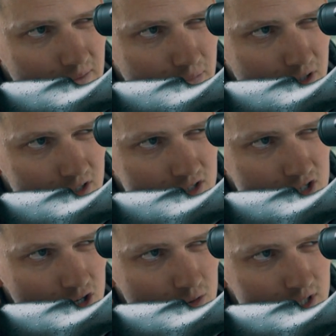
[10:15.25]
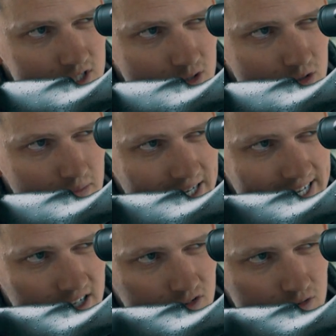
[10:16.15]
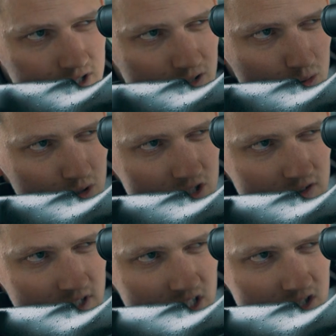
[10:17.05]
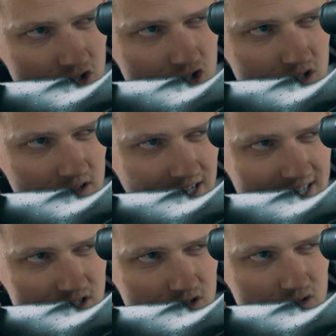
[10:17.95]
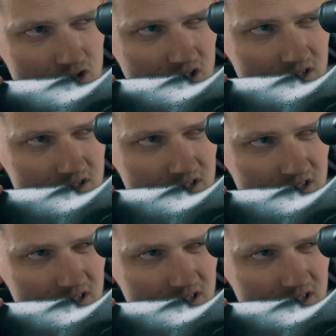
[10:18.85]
put 2 into about 3/4 of an inch, the last 2 shots,